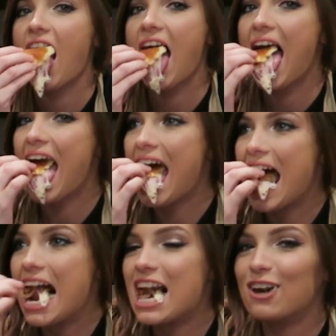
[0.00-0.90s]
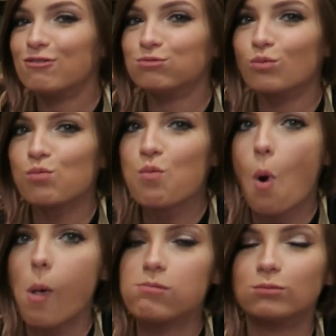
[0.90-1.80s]
It's cheese.
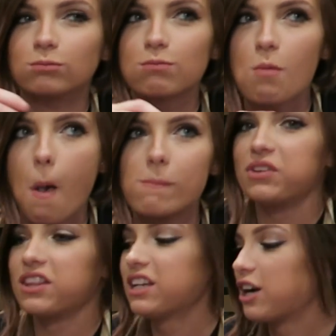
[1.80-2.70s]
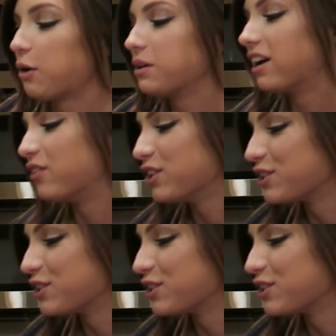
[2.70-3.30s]
Yeah, thank God we got